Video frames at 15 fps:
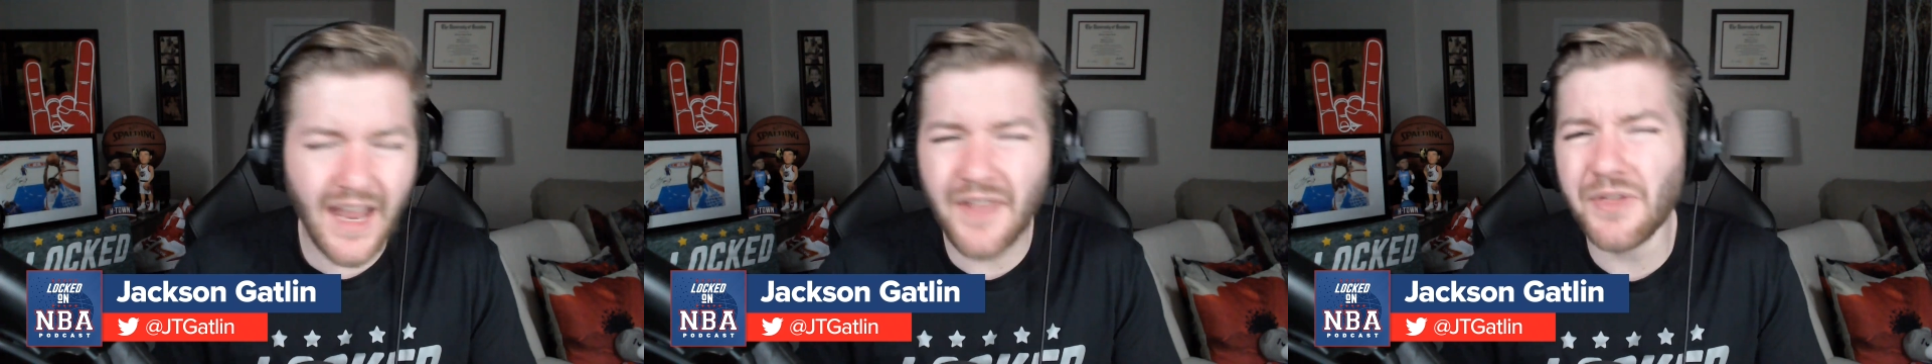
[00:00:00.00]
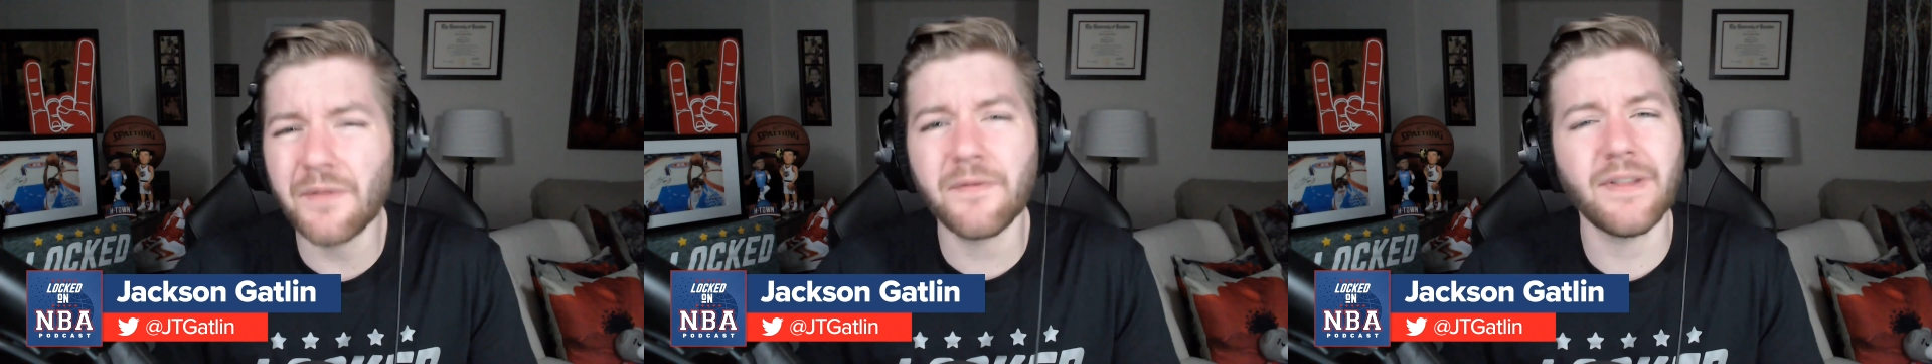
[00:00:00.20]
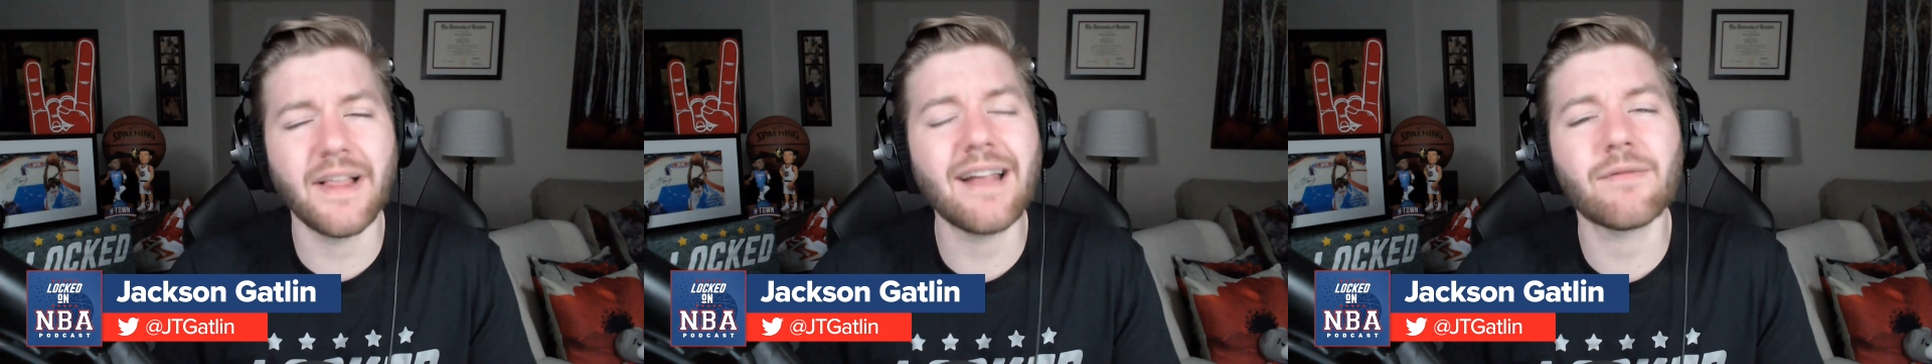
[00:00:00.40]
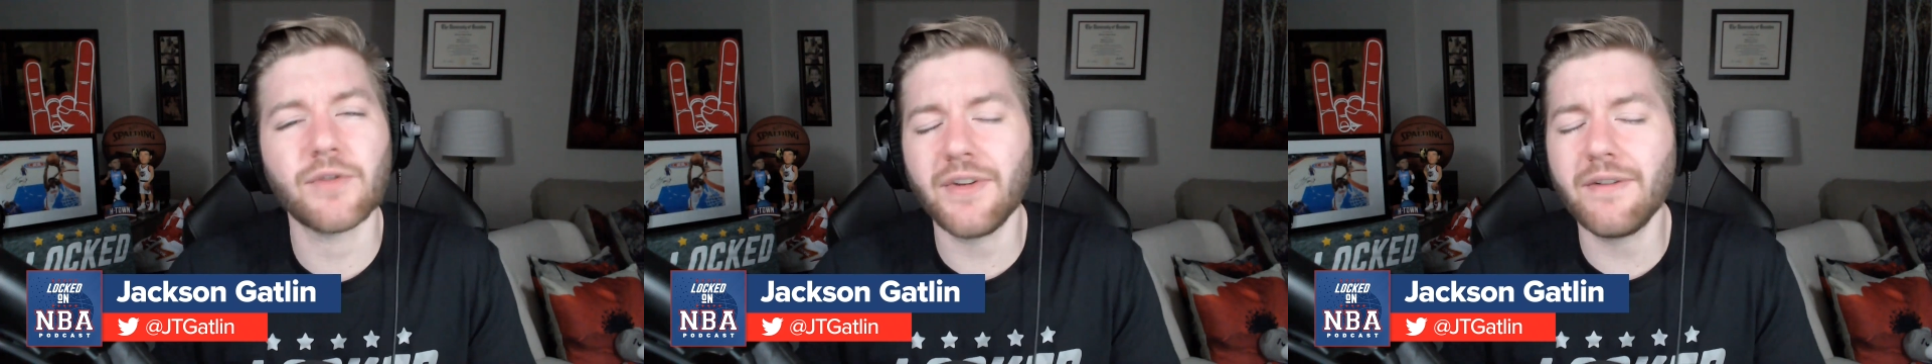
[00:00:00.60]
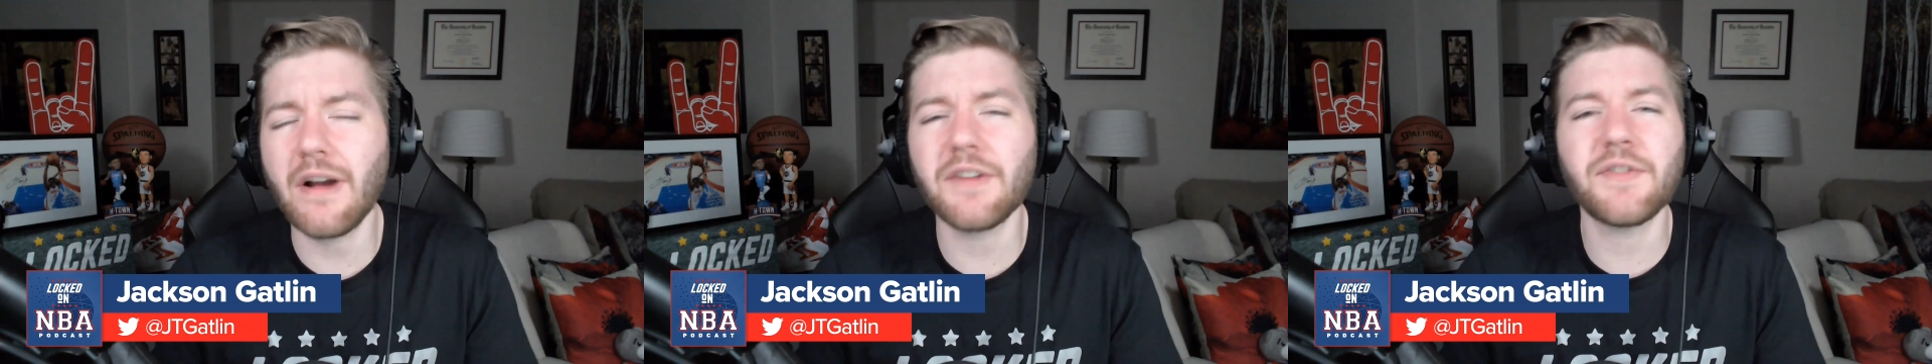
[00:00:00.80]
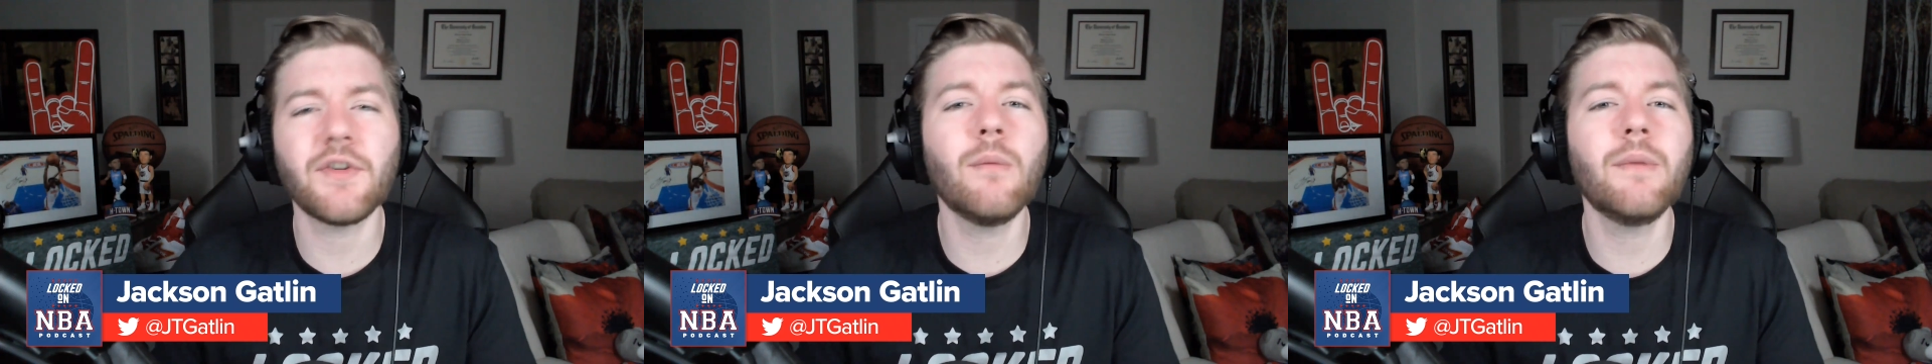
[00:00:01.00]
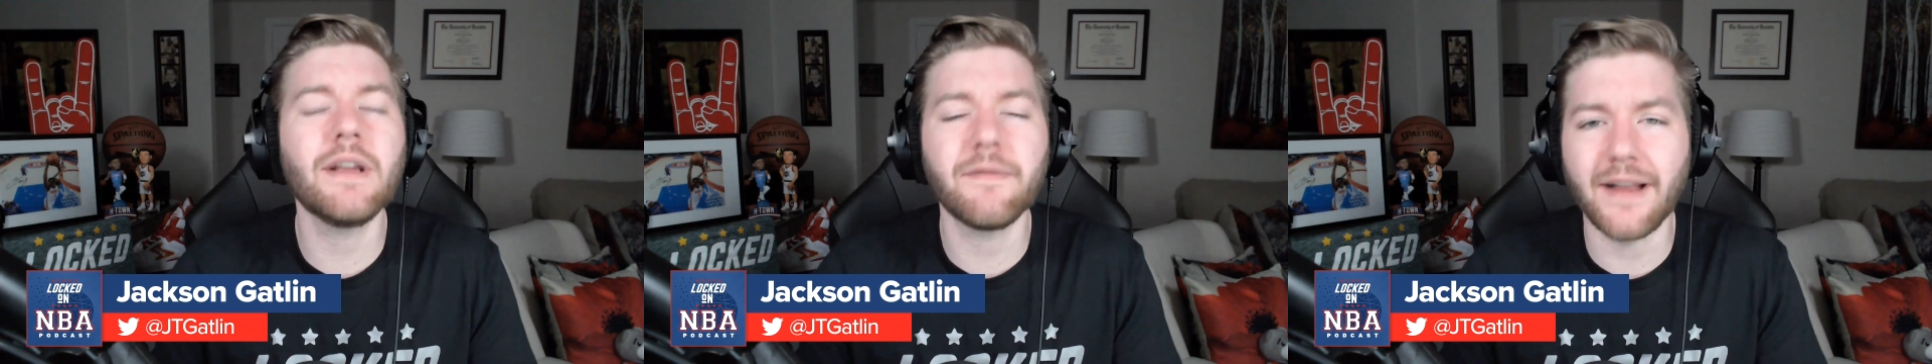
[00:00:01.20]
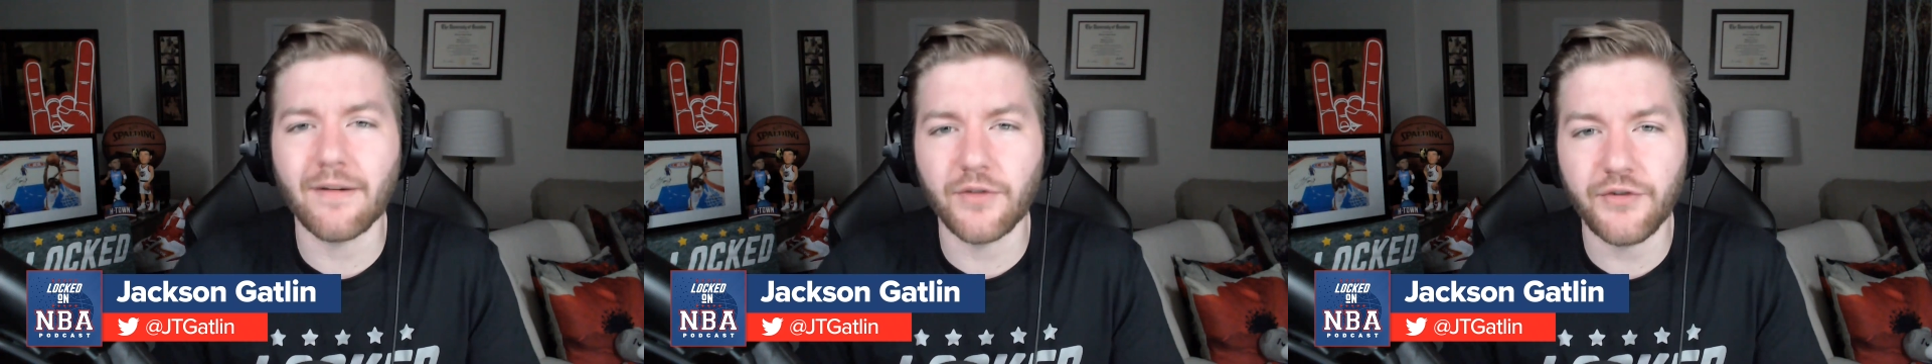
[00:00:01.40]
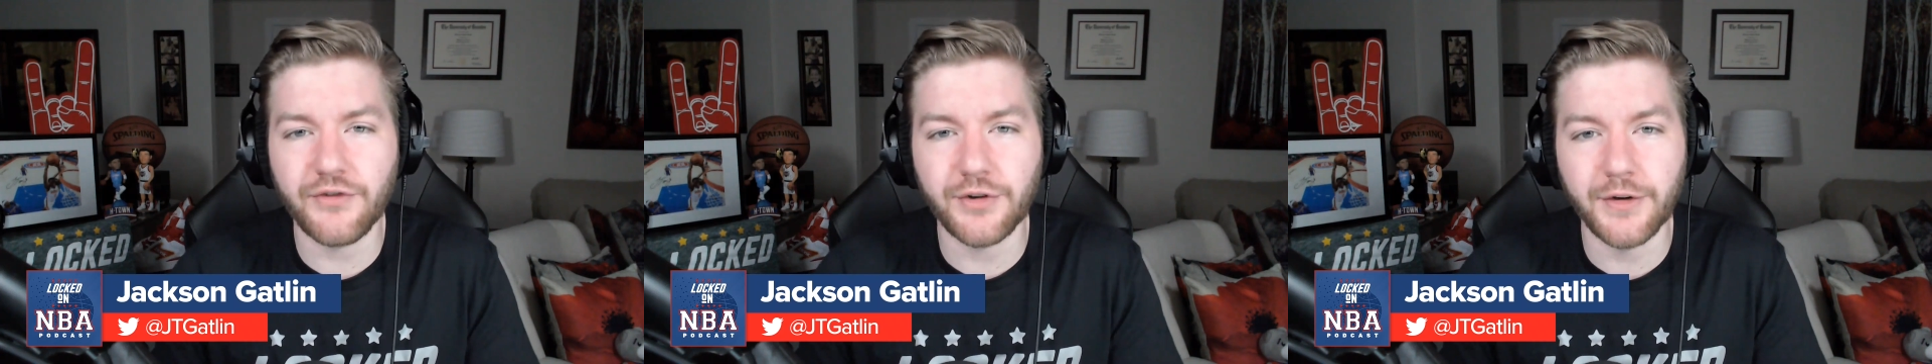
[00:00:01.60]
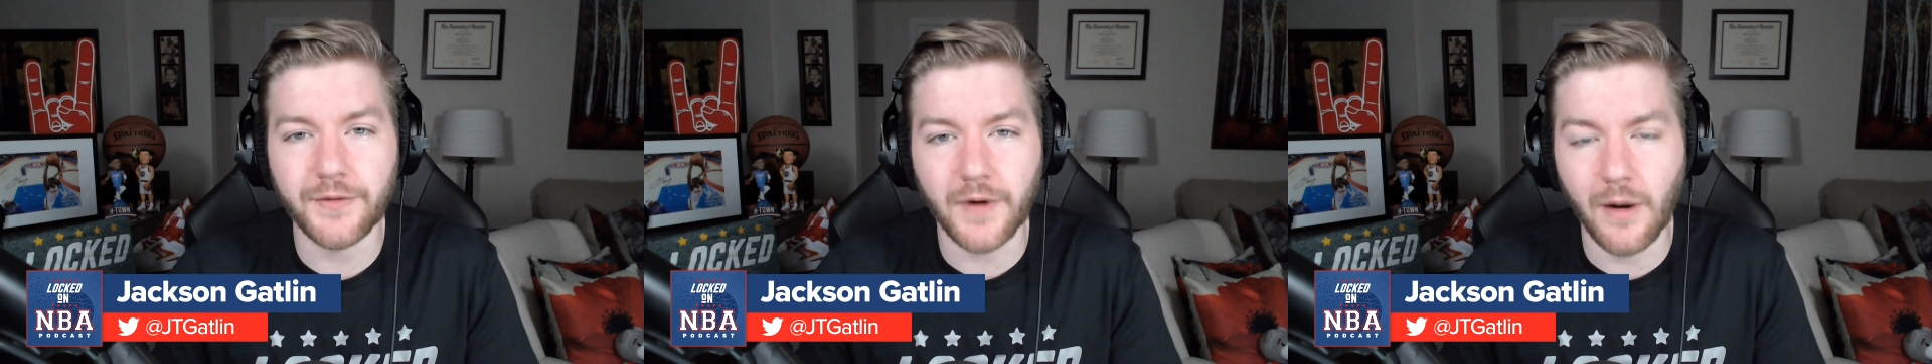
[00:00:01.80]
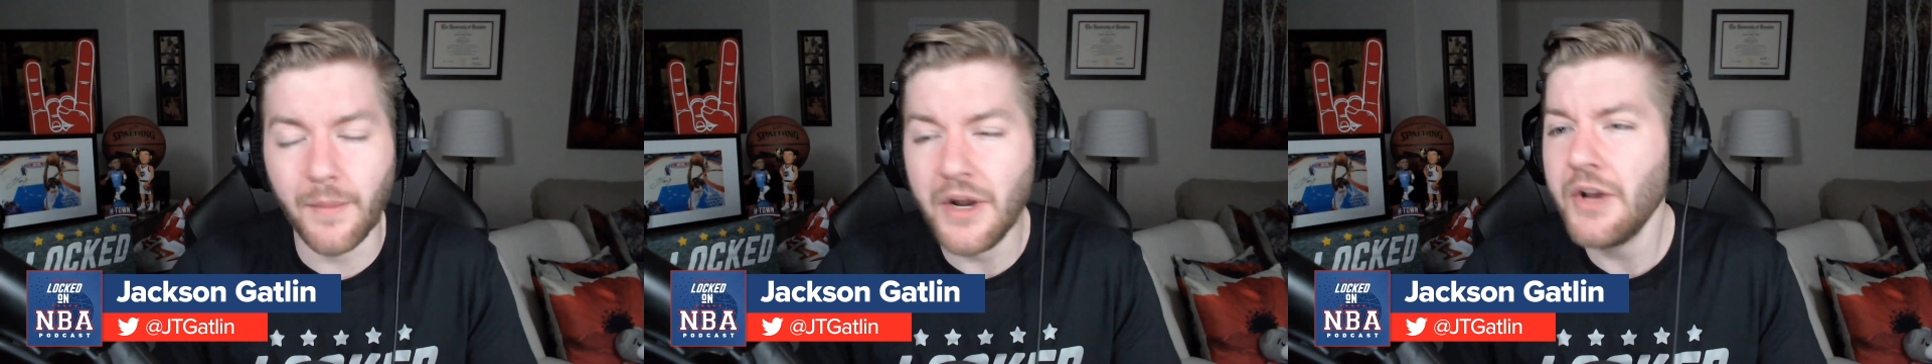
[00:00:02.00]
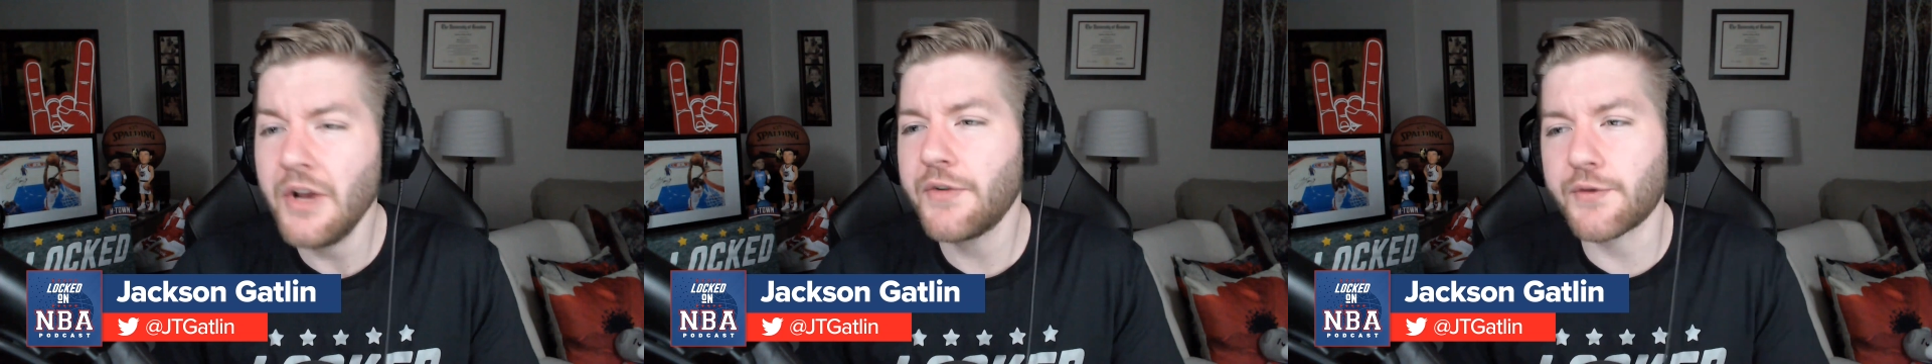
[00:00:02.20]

And the flavors. They've got so many flavors to choose from.